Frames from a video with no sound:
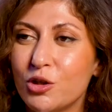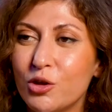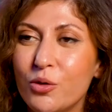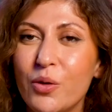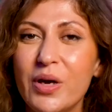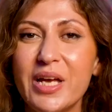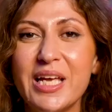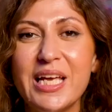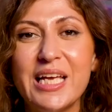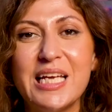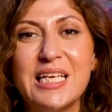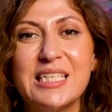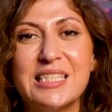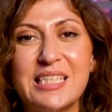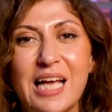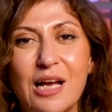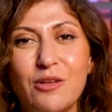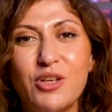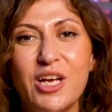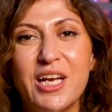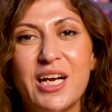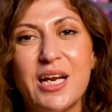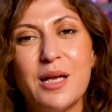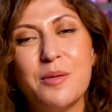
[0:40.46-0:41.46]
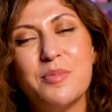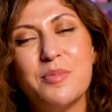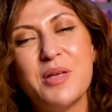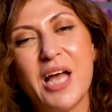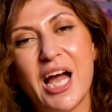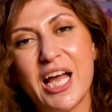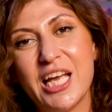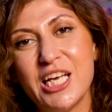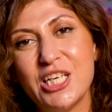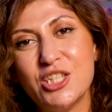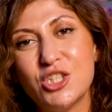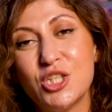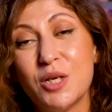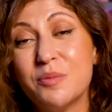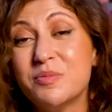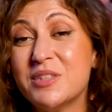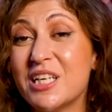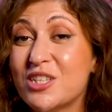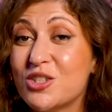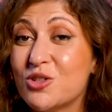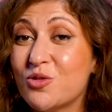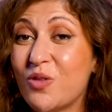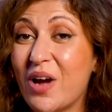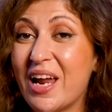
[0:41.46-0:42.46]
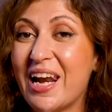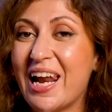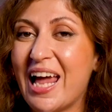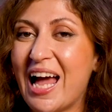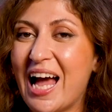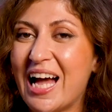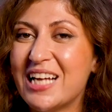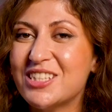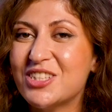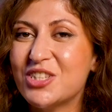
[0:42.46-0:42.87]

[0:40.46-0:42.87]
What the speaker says: UAE, Saudi Arabia, Egypt, as well as